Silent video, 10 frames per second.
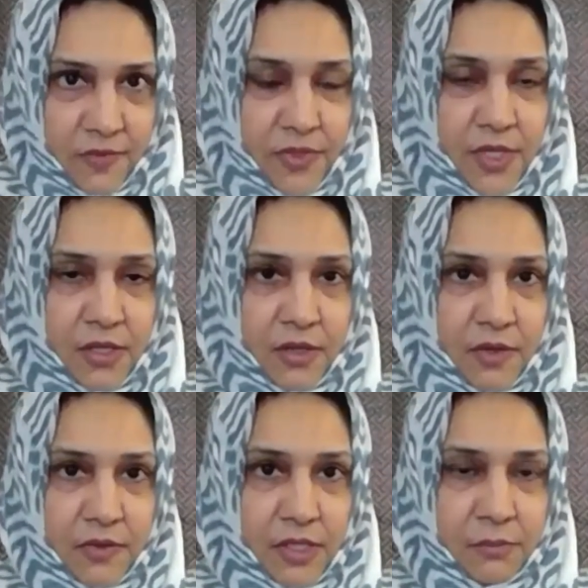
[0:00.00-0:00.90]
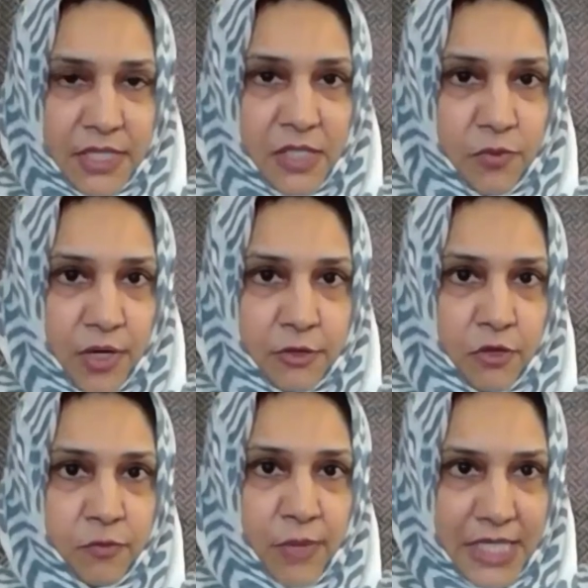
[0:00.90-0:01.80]
the money worth
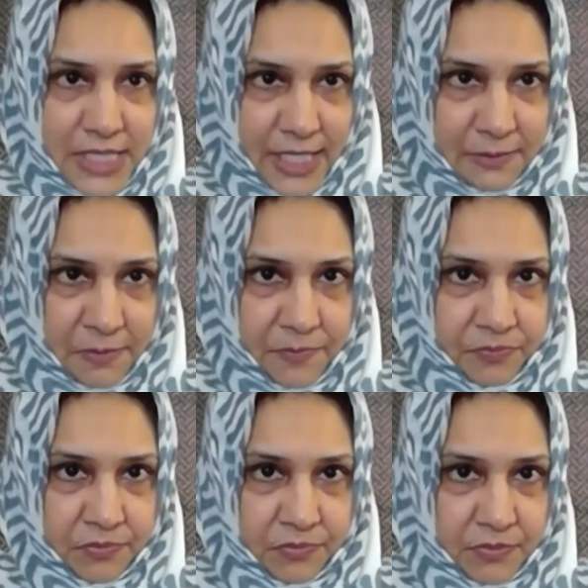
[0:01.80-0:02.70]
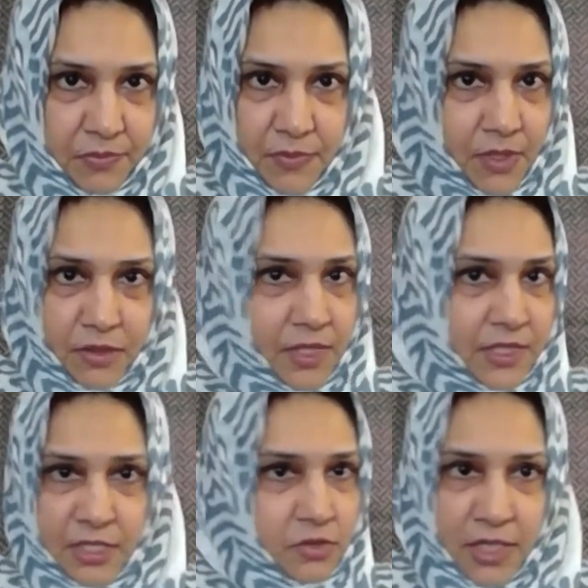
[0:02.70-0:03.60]
of my time,
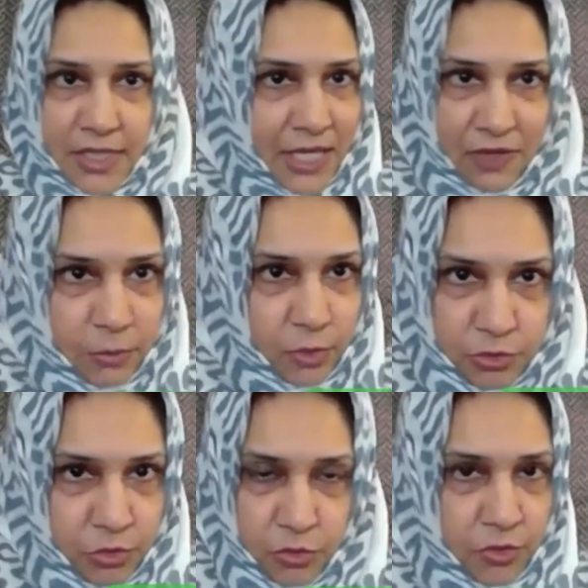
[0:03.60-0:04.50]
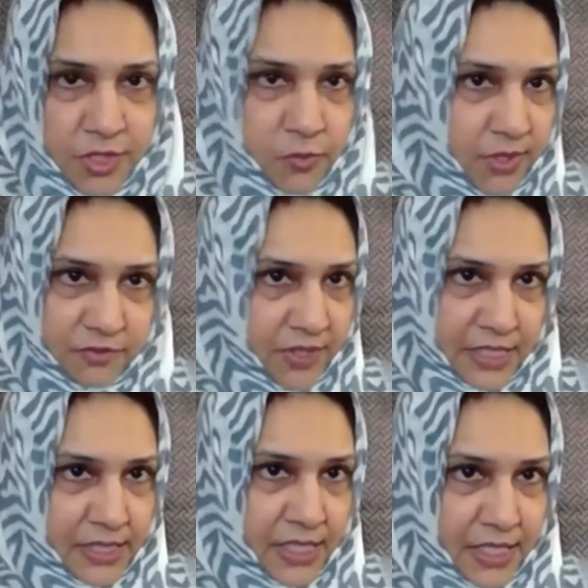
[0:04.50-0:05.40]
this is not how I'm going to close it one
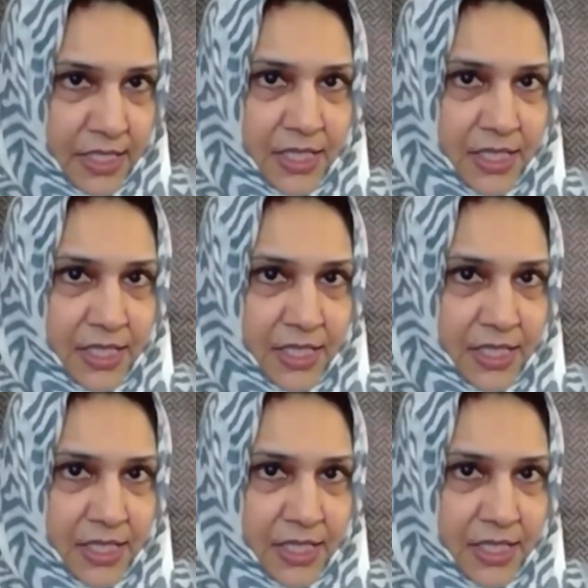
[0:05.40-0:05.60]
fine day.